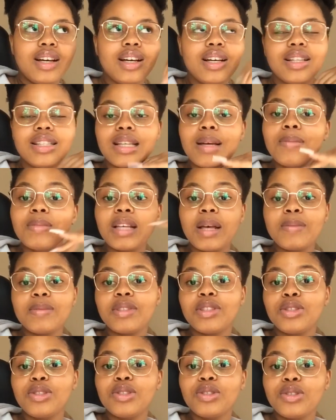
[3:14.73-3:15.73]

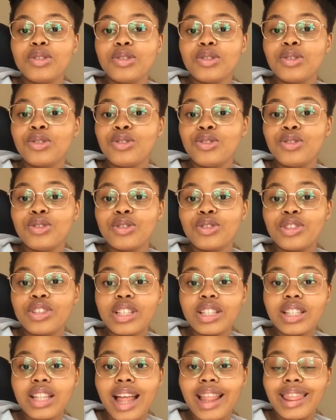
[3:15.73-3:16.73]
sometimes you
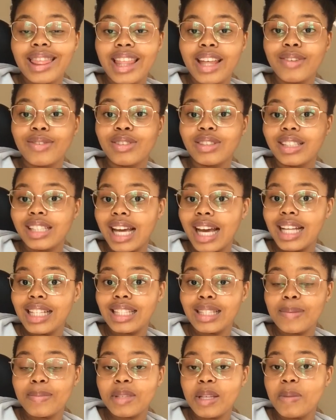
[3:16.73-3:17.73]
just not there for chat.
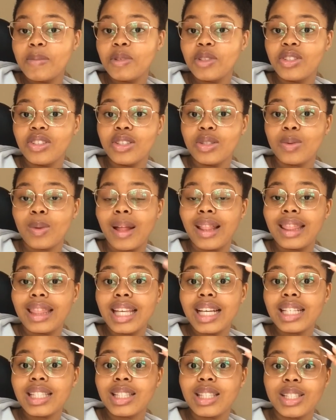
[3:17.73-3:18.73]
Sometimes you just want
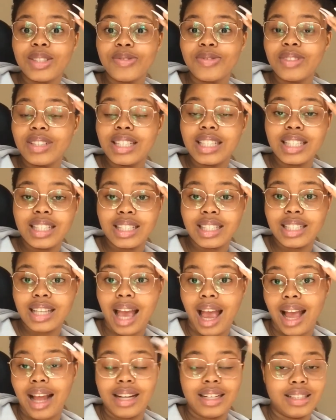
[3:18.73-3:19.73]
things to finish
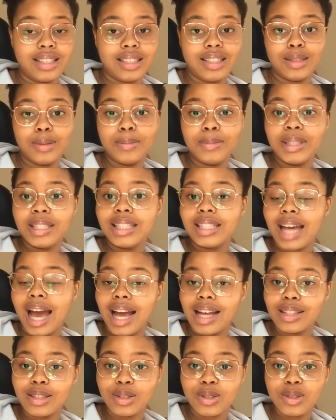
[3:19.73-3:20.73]
and be
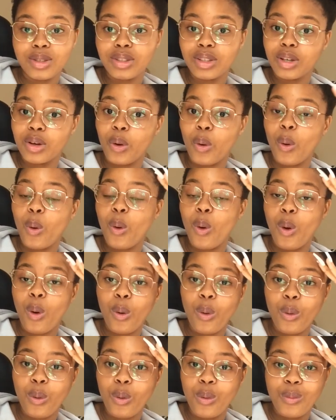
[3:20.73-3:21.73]
done so you can go
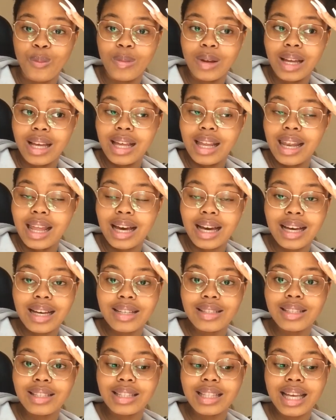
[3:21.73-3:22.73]
home. Like, I
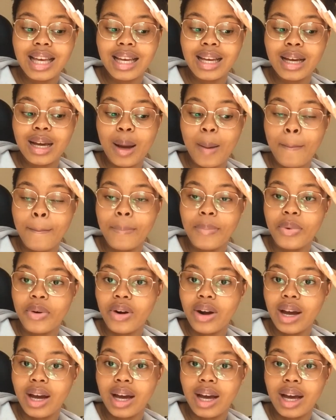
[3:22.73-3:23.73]
was just like,
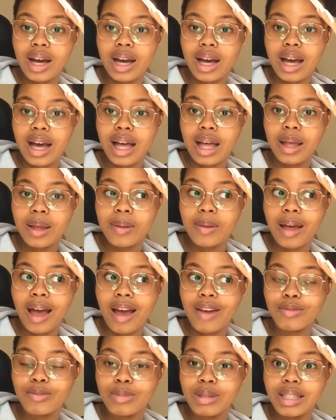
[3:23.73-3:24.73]
bruh,
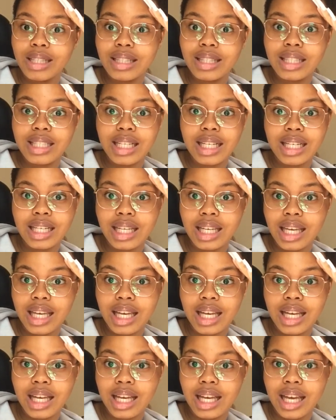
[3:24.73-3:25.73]
I've been sitting
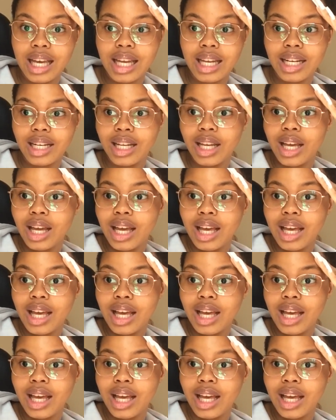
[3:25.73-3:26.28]
here. And